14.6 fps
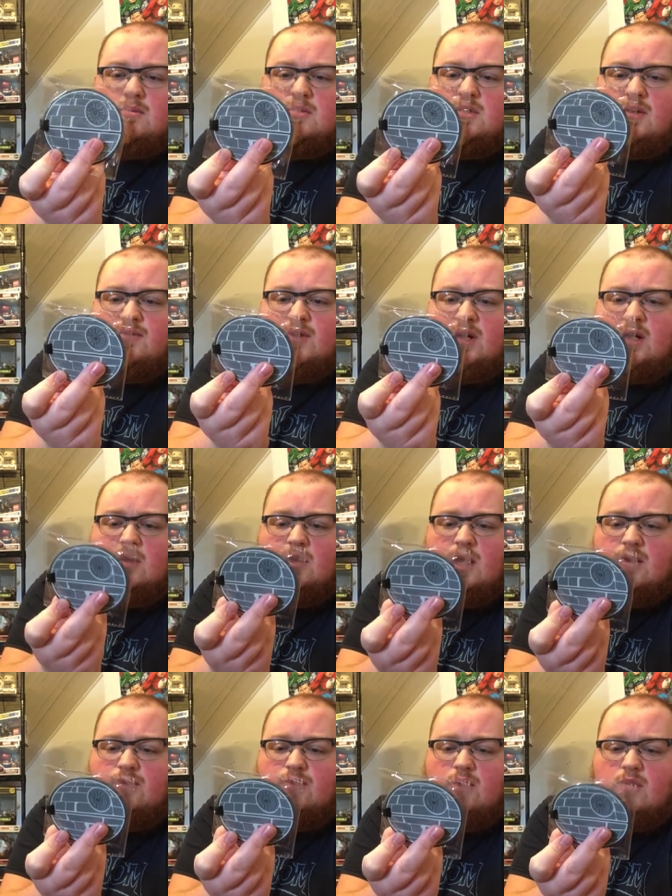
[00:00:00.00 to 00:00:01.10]
Something a little
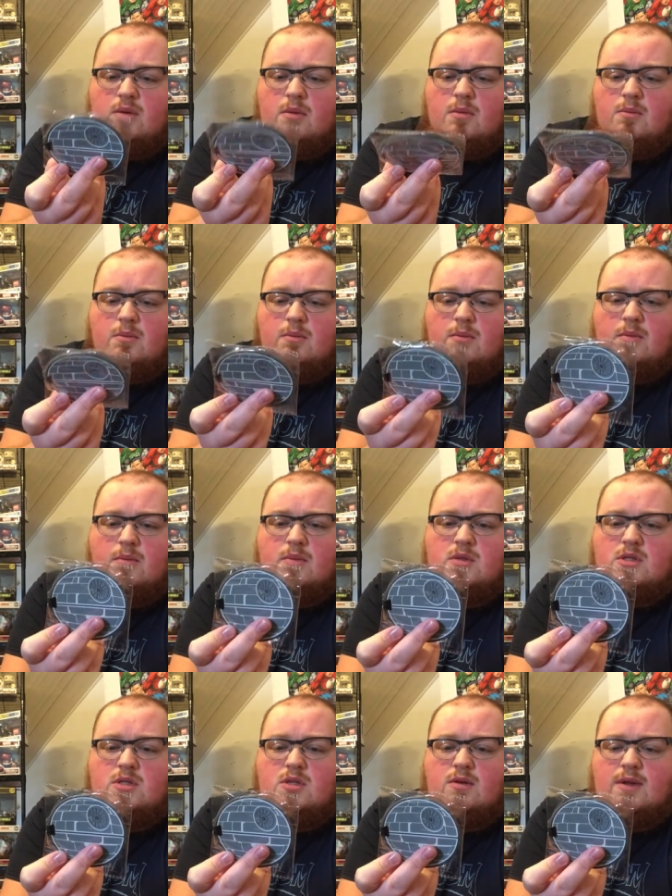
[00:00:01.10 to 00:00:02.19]
different.
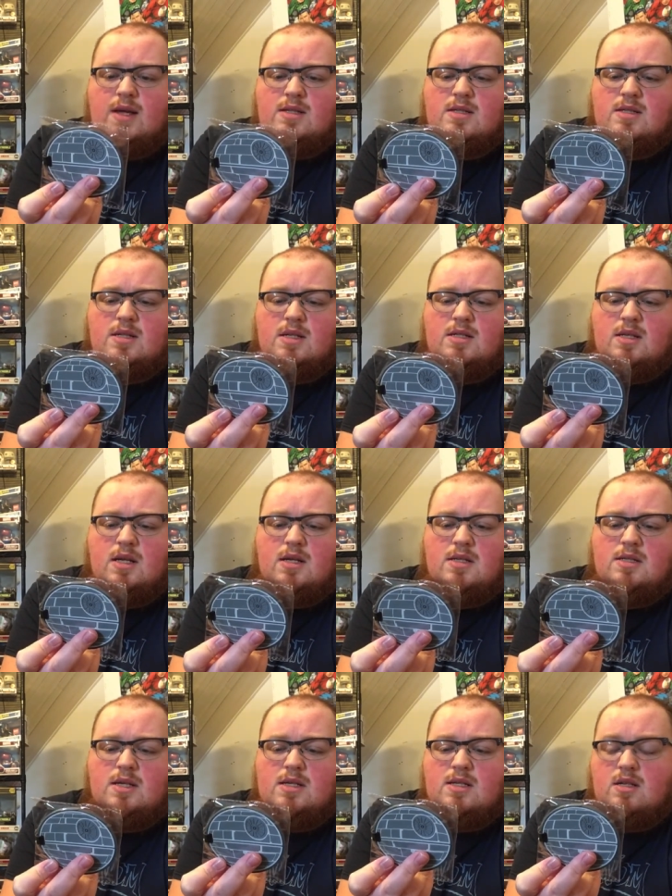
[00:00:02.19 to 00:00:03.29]
2016 it
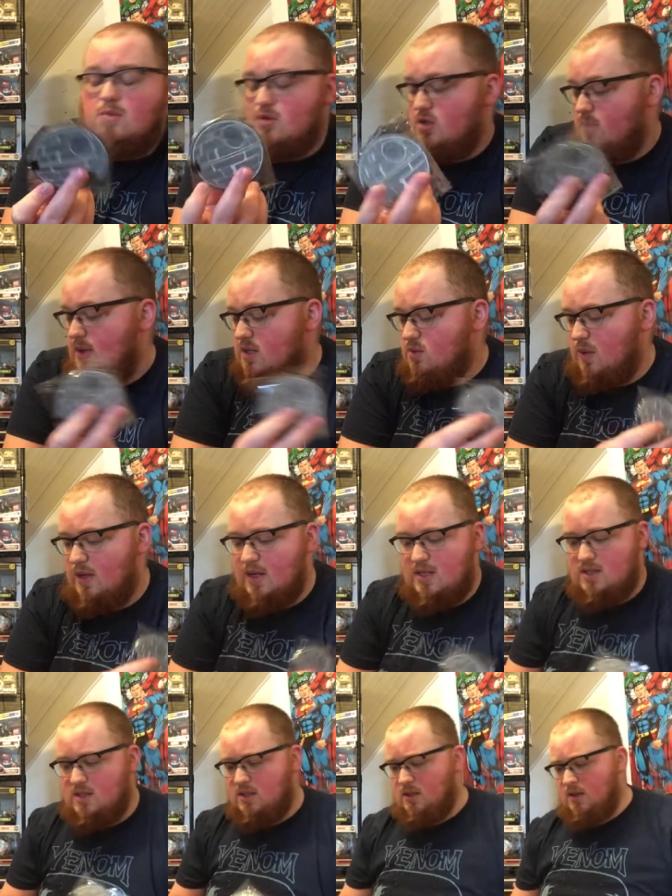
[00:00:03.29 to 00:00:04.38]
says, so I'm assuming that's when
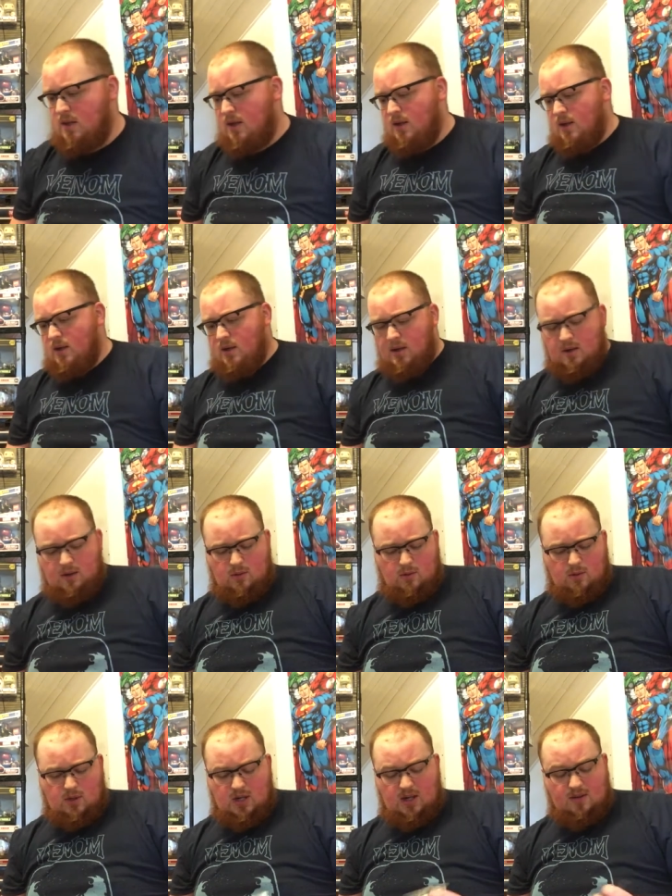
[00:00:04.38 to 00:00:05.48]
this,
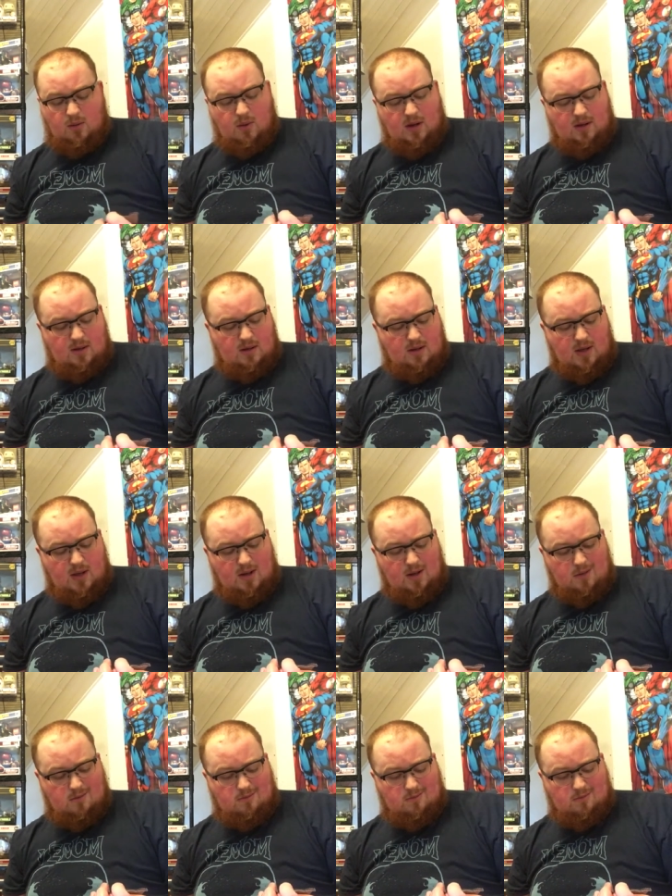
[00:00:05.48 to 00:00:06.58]
either when
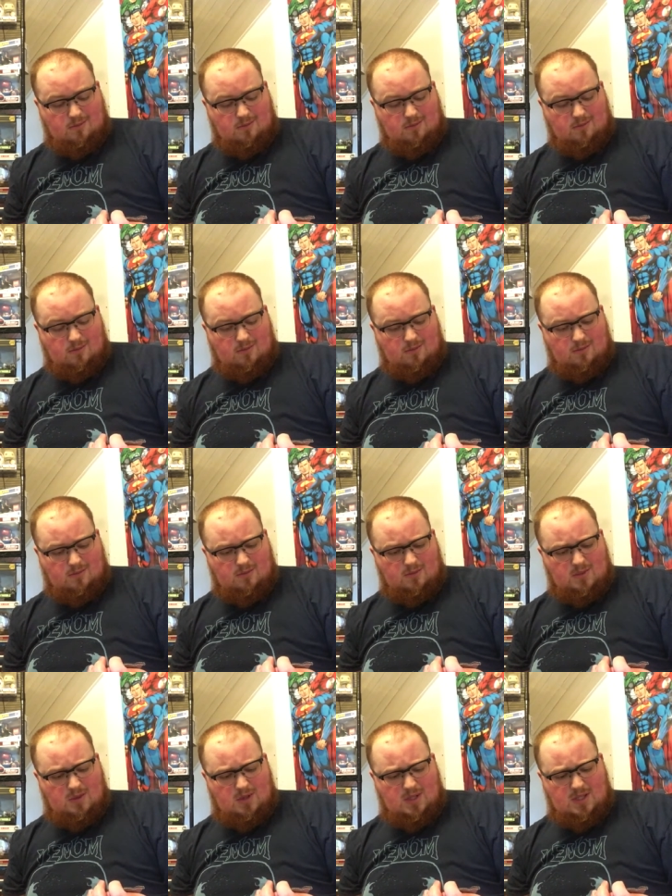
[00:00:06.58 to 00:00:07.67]
they
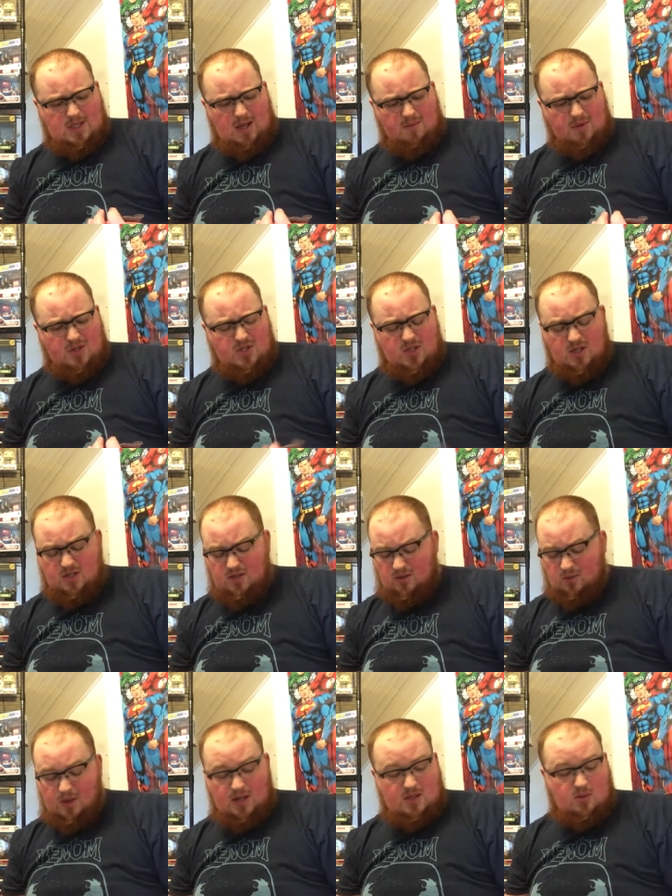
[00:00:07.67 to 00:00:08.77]
established this
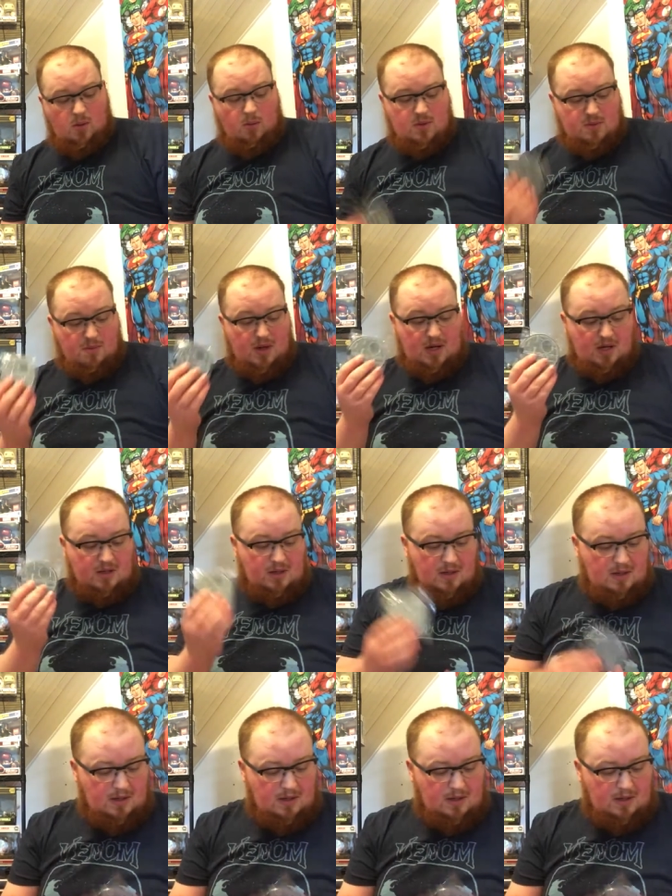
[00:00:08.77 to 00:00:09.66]
or when this one was made.